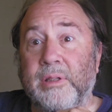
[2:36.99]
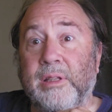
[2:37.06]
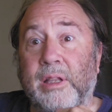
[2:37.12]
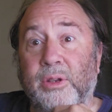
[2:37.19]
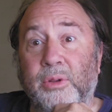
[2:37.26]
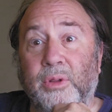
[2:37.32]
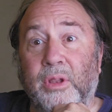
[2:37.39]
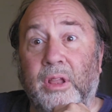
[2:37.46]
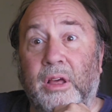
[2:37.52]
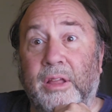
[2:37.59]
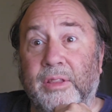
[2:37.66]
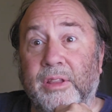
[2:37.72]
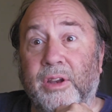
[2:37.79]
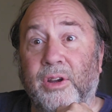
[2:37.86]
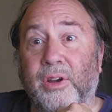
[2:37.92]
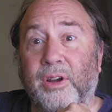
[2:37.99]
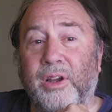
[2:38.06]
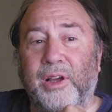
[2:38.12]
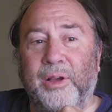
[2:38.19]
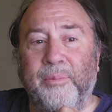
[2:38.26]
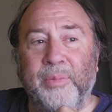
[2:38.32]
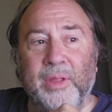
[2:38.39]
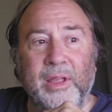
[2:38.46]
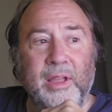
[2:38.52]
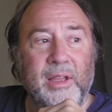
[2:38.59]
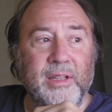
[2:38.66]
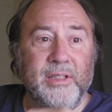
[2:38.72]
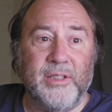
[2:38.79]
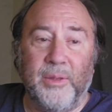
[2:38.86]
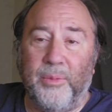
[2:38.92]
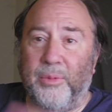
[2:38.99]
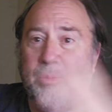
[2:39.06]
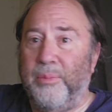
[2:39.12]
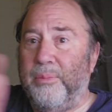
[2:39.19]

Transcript: they do a lot there. Some